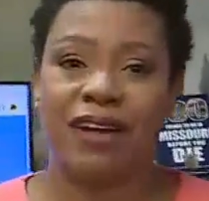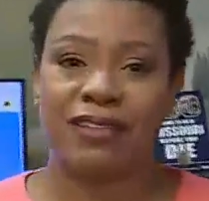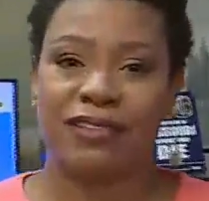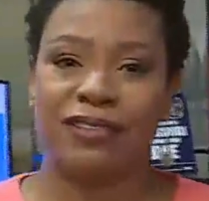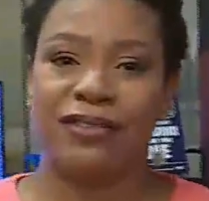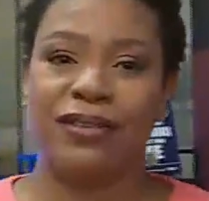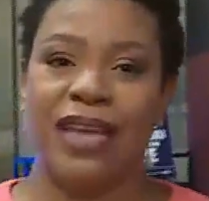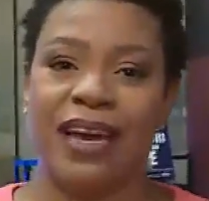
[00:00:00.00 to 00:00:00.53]

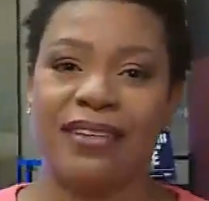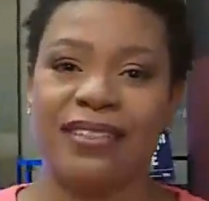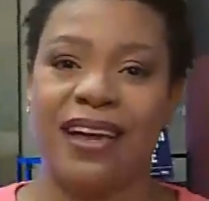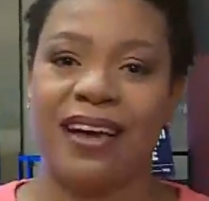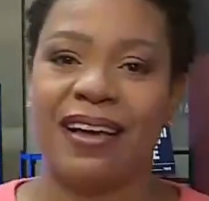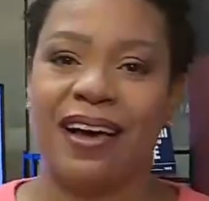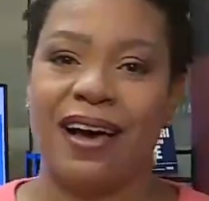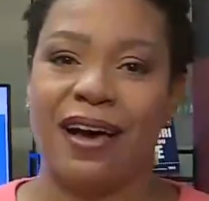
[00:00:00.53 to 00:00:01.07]

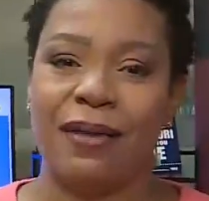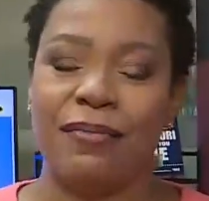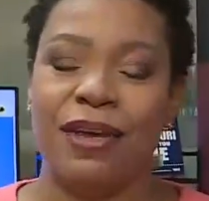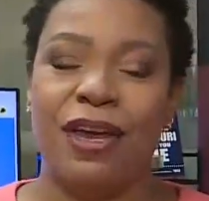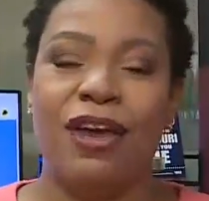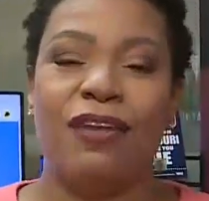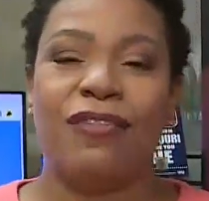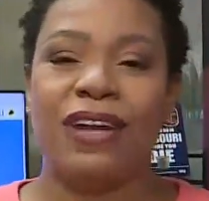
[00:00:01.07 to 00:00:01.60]
fox2now.com.
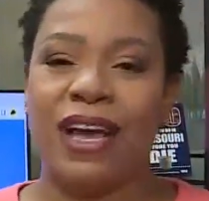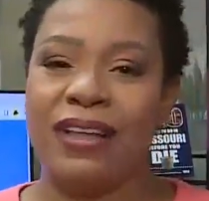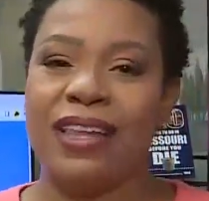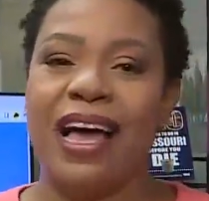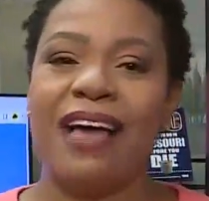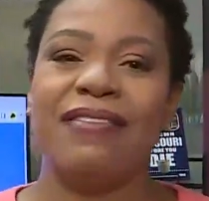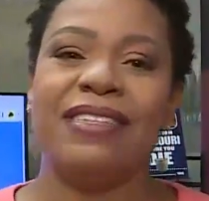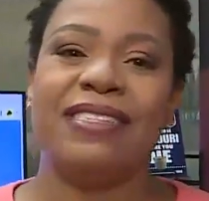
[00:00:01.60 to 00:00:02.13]
For now,
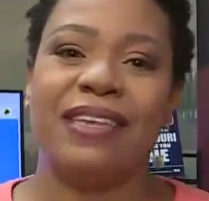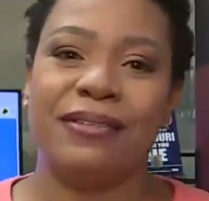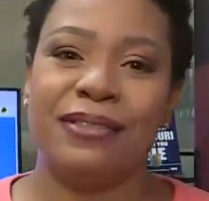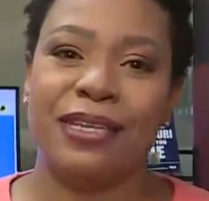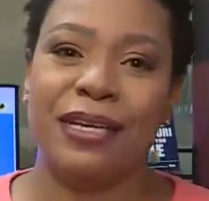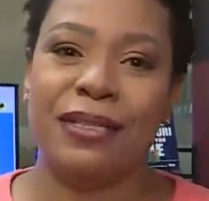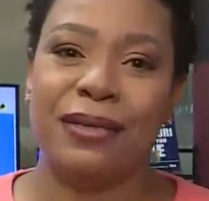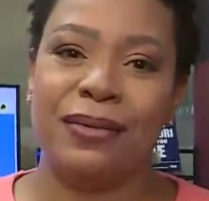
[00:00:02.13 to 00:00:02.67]
live in South
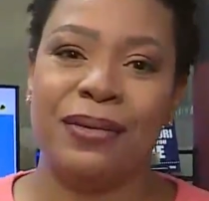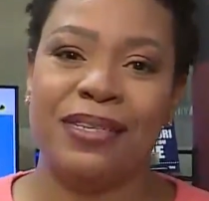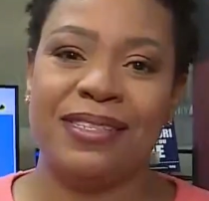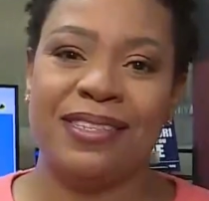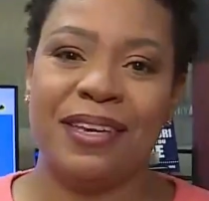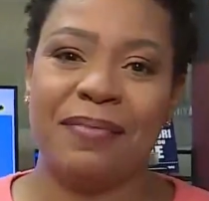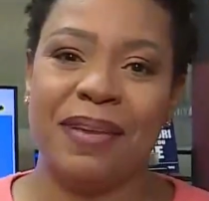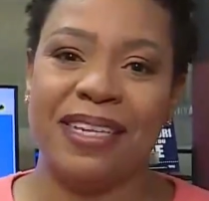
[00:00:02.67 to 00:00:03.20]
St. Louis,
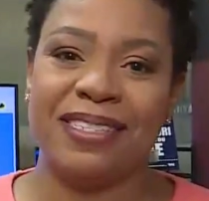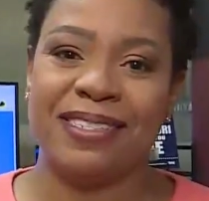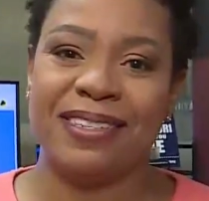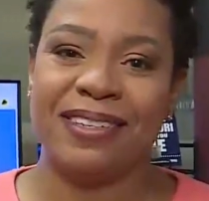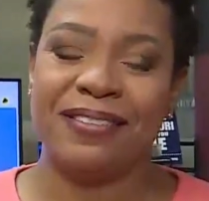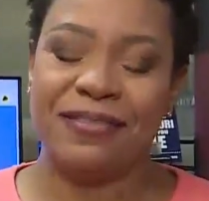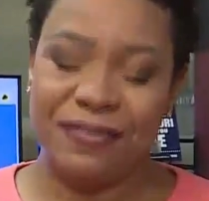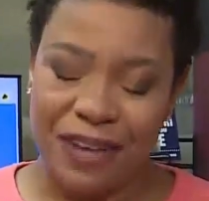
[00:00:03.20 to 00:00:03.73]
Kim
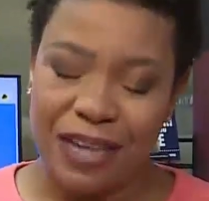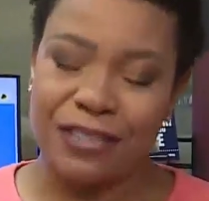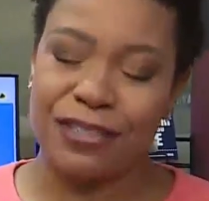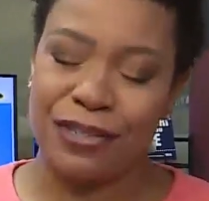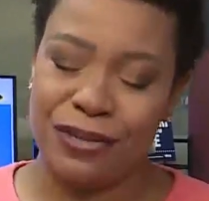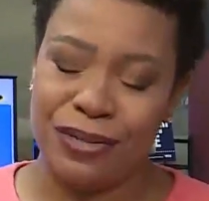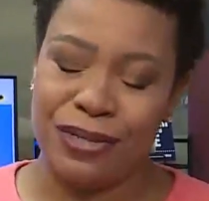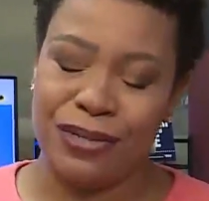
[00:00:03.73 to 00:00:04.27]
Hudson, Fox 2